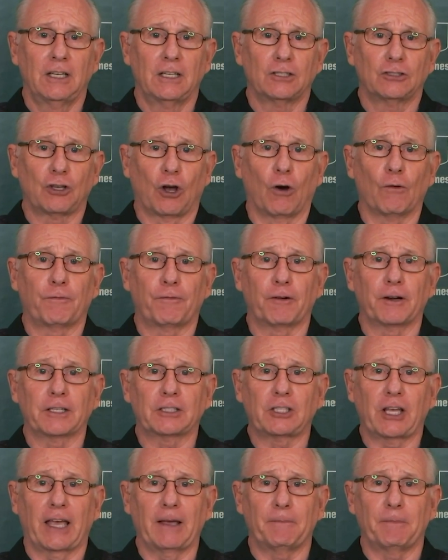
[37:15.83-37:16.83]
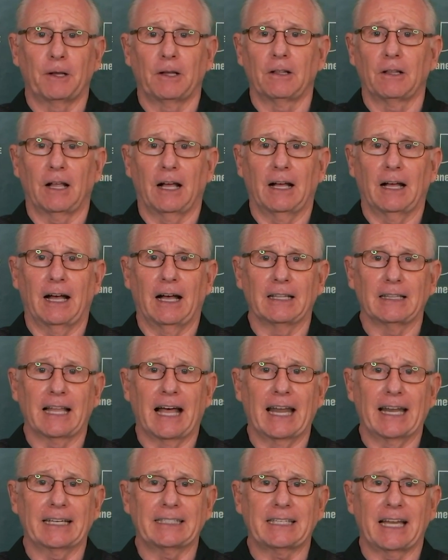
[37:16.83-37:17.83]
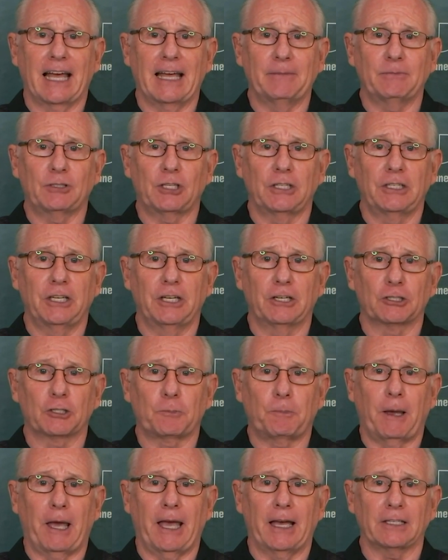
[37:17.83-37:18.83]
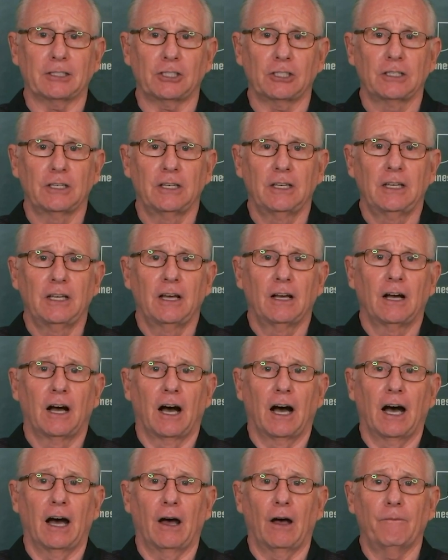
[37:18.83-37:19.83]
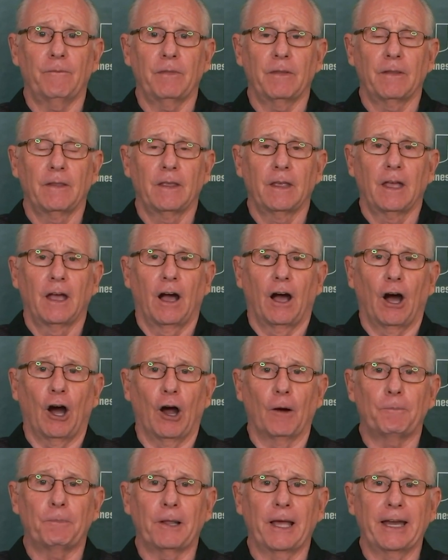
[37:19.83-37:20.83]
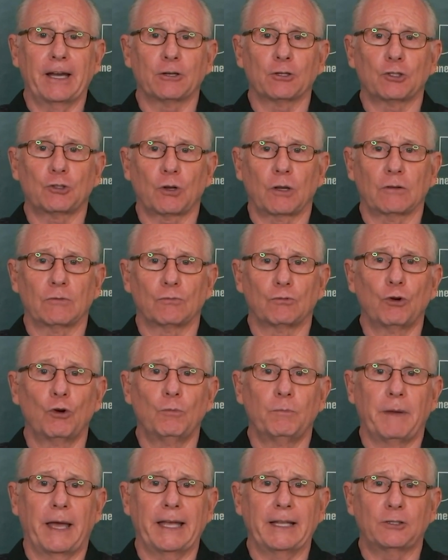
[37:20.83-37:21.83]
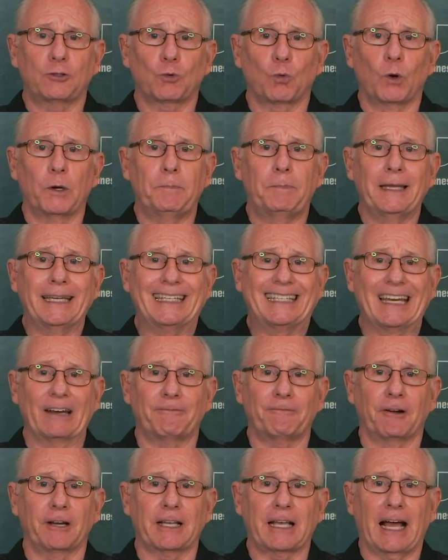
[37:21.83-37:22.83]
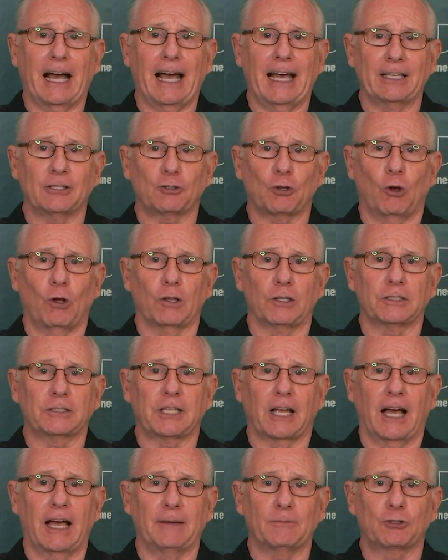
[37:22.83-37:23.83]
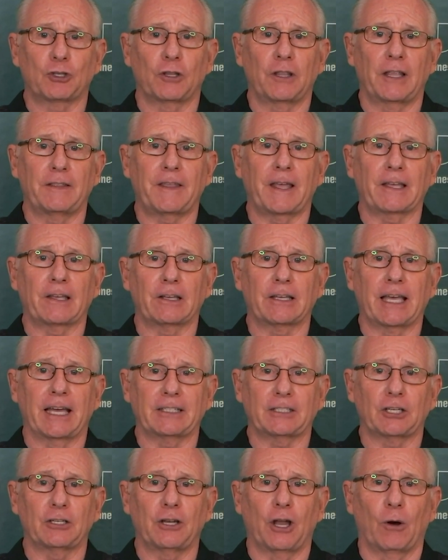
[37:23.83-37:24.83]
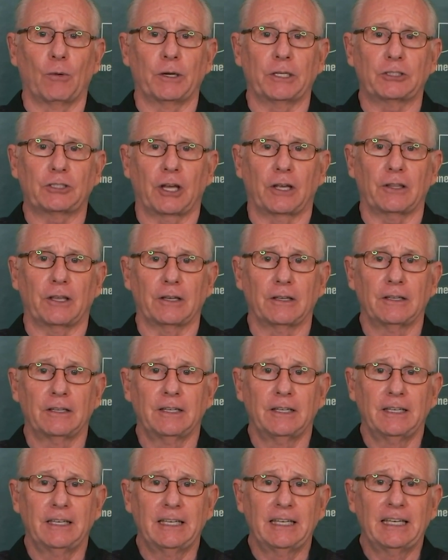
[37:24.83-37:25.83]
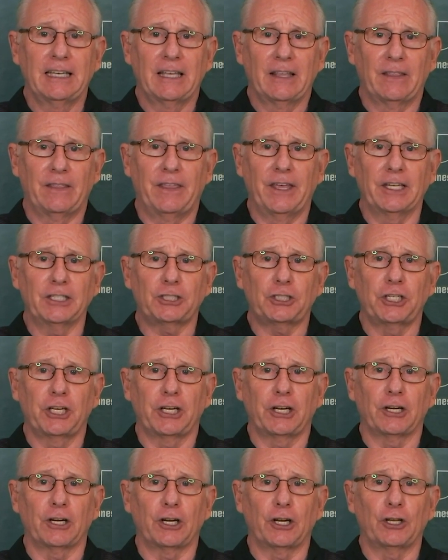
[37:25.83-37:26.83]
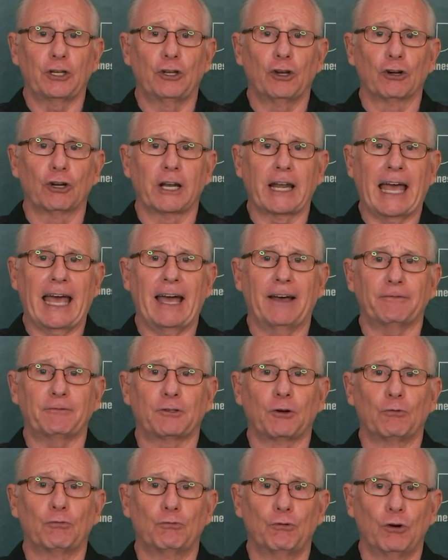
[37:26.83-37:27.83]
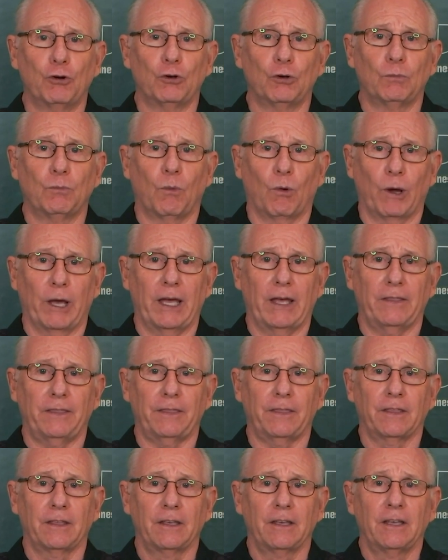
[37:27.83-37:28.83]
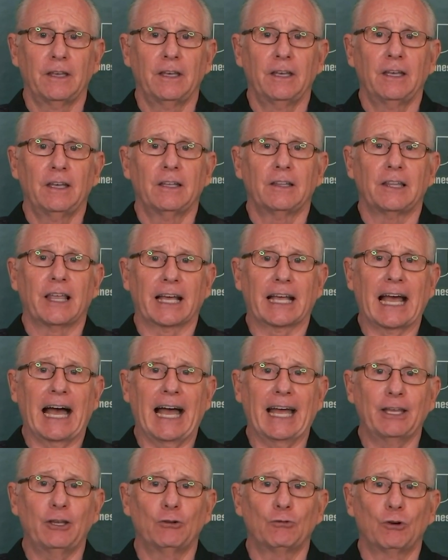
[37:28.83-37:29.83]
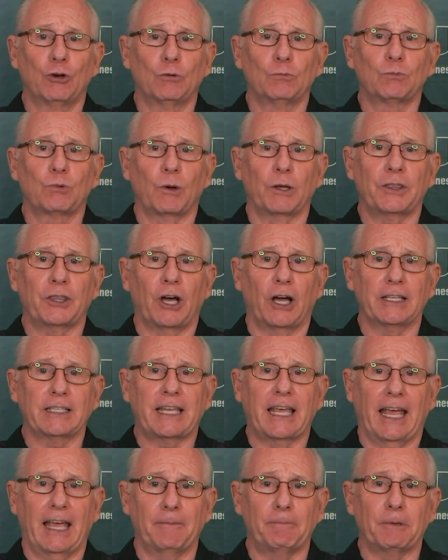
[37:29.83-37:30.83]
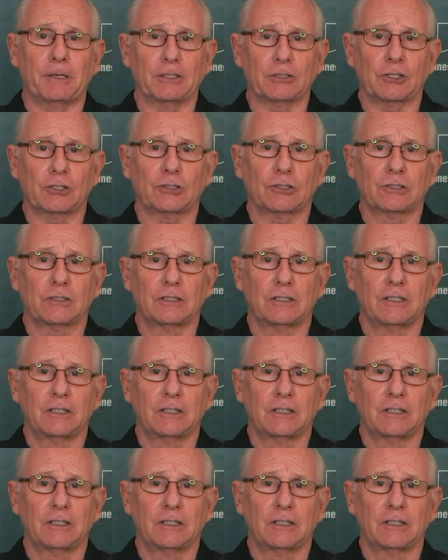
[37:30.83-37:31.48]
So, for example, a lot of times in years past, our players' roommates would be different guys all the time so that they could get to know each other. This year, you're going to have to room with the guy you roomed with on campus.